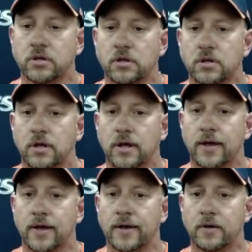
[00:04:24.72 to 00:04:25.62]

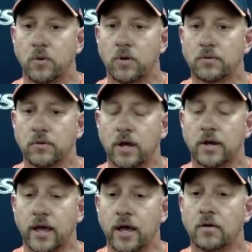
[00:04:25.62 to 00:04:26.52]
right
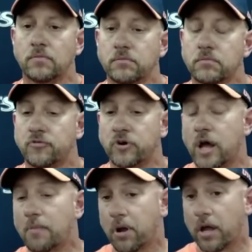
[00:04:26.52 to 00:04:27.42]
now. They're not
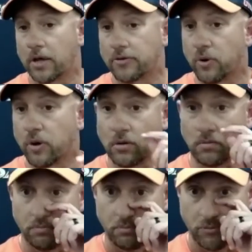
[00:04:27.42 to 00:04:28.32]
playing as well.
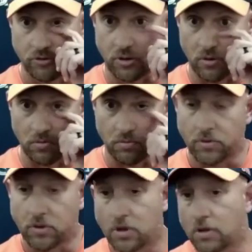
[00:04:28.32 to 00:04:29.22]
So
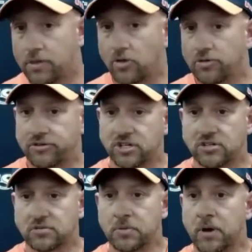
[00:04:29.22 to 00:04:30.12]
those decisions will be
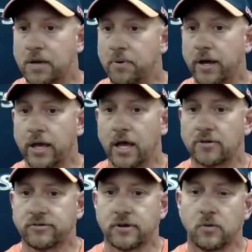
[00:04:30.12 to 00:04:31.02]
made by guys
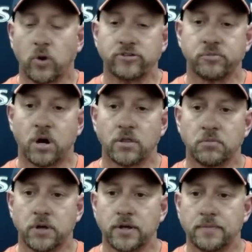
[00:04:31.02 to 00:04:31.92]
way smarter than me.
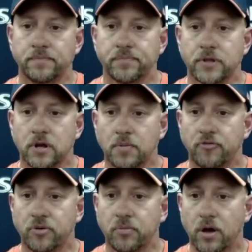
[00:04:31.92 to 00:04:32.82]
I'm a
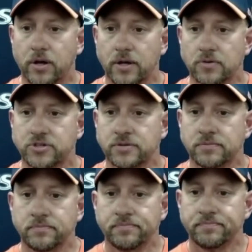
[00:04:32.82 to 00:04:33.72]
football coach. The
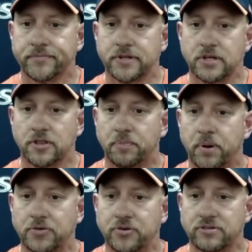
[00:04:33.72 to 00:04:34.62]

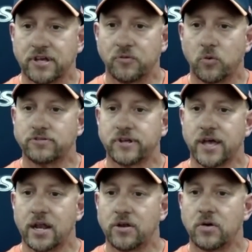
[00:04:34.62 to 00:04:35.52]
Patriots have one sign on
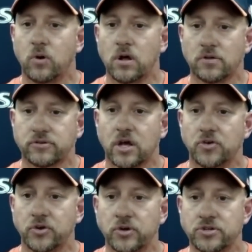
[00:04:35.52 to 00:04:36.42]
their wall. It's called "Do
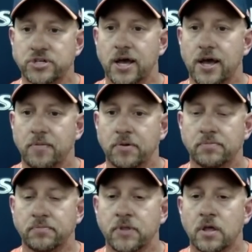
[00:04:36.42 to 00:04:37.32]
Your Job."
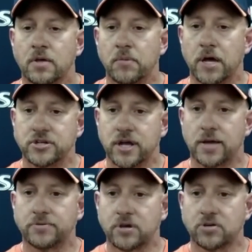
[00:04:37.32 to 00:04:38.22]
My job is
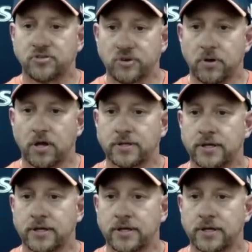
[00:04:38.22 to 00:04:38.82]
coach the football team.